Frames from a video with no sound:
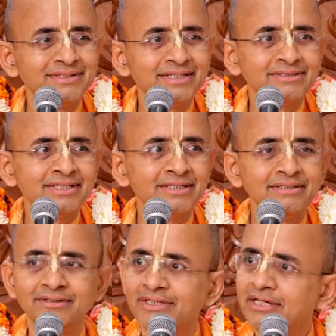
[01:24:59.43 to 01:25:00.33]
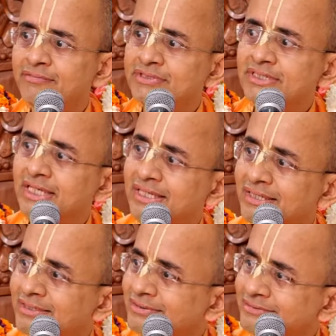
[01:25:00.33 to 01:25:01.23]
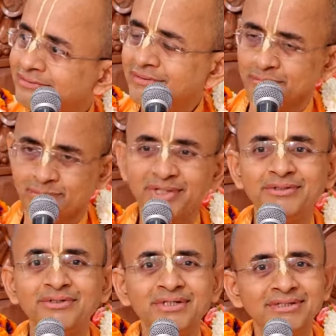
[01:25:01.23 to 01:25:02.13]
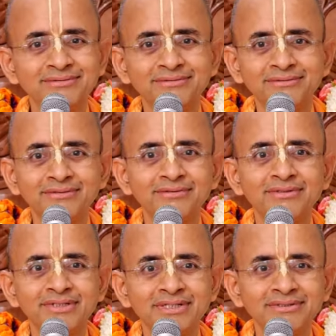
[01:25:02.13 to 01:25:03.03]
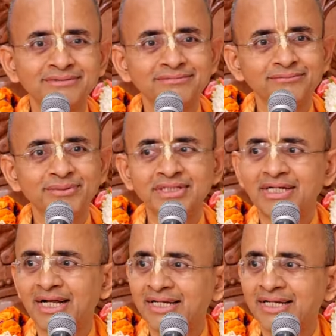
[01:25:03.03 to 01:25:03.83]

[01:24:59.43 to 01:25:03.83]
They say, eat vegetarian, be good, do good, be